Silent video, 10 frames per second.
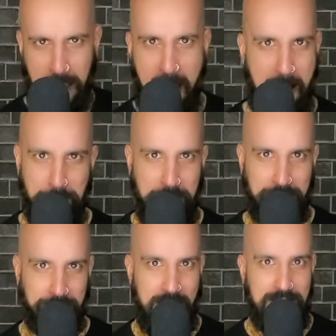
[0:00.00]

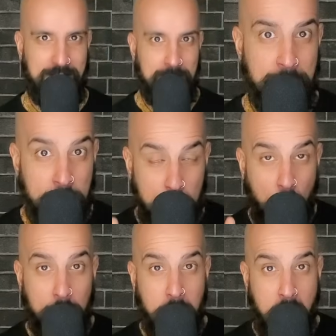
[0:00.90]
happen, right?
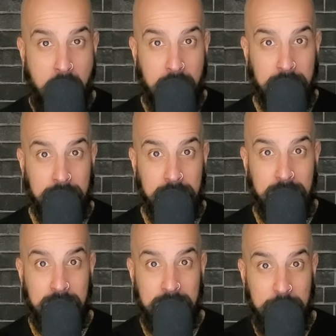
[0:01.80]
Your mind
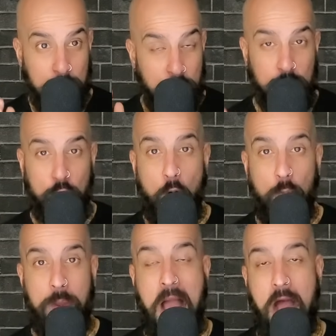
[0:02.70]
is so
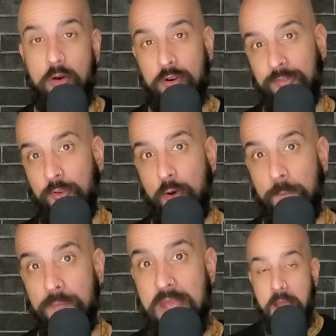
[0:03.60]
powerful.
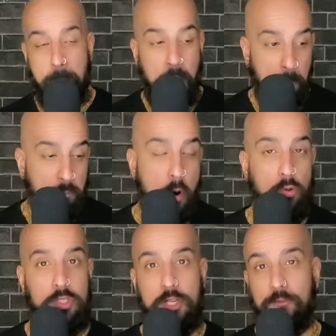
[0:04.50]
But
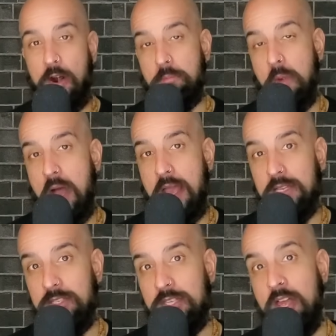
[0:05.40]
most of our
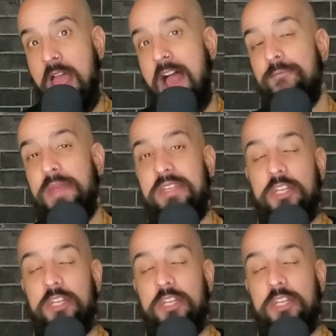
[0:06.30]
minds have been